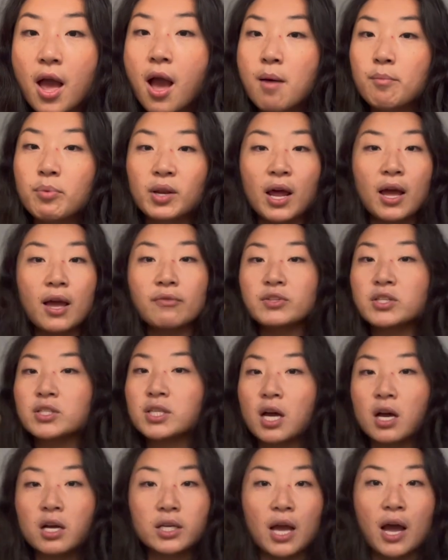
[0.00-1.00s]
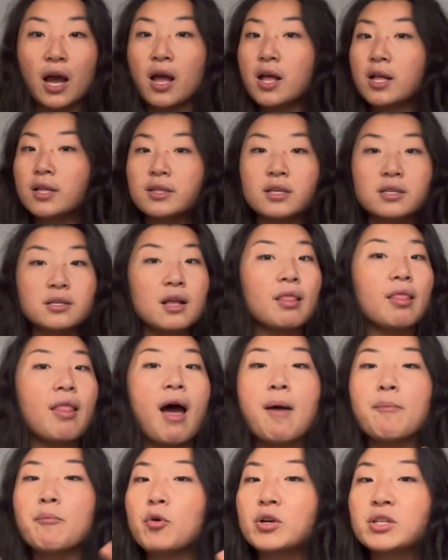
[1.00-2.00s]
But I have to tell you, there's a
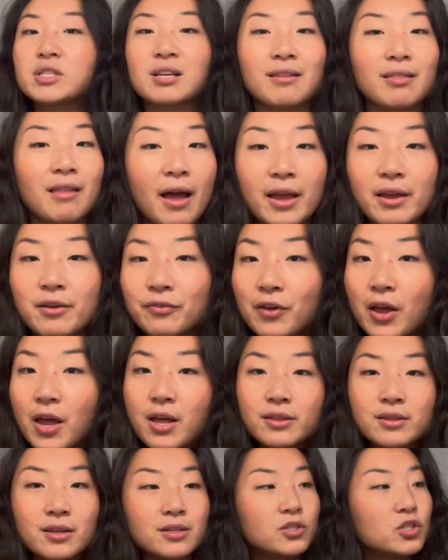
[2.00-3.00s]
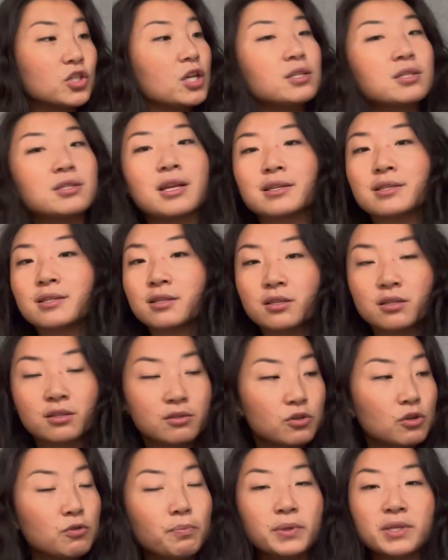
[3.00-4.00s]
lot more to life than just that
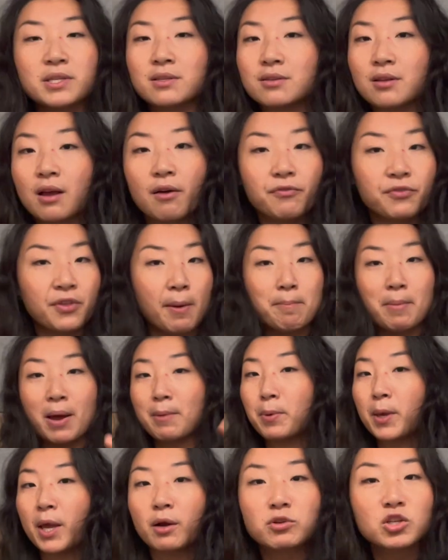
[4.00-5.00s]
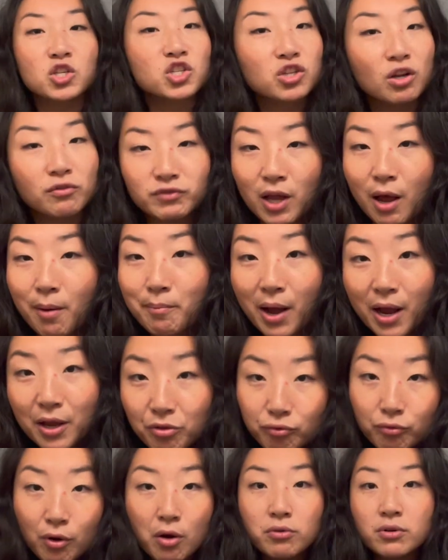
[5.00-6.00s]
stupid stuff that my parents shoved out my
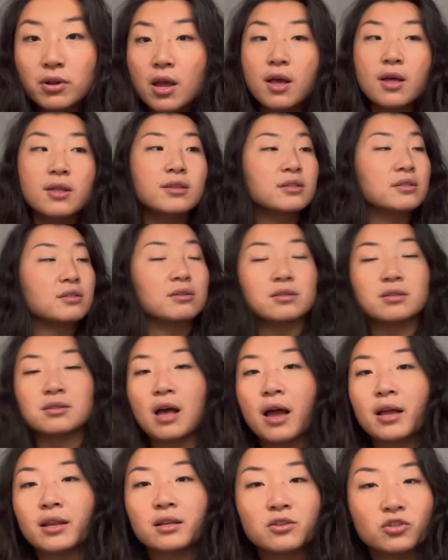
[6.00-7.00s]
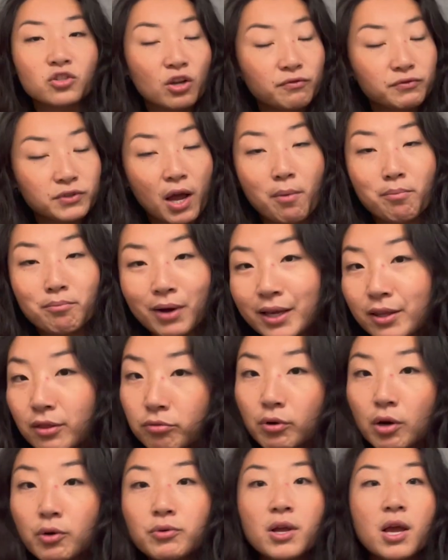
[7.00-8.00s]
throat that society shoved down my
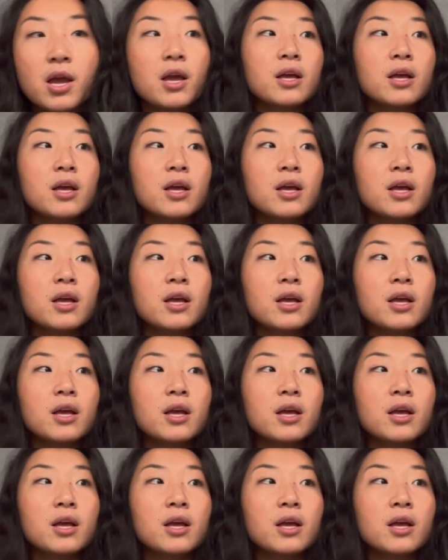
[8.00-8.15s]
throat.